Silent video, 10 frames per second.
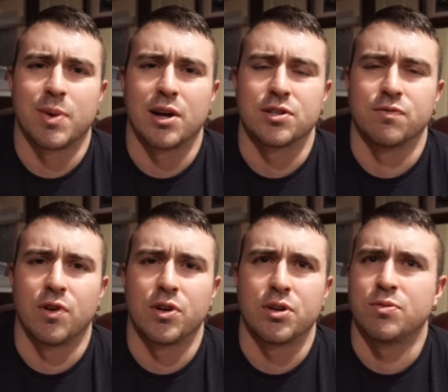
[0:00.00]
pounds of
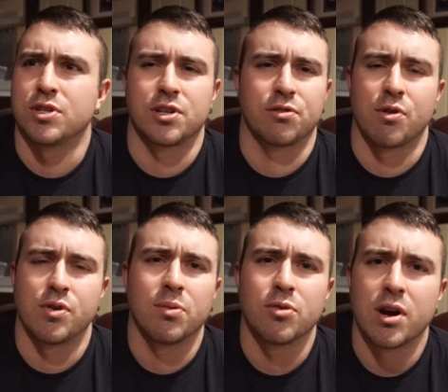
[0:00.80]
volume just to throw a
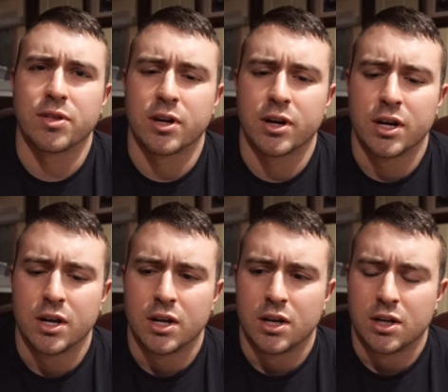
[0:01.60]
number out there.
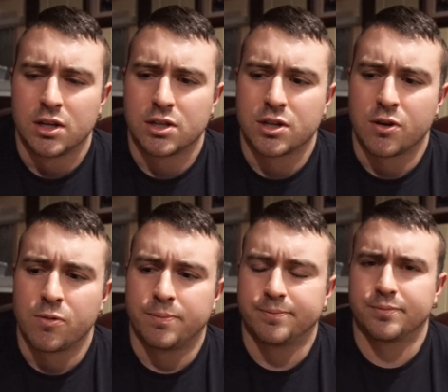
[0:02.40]
So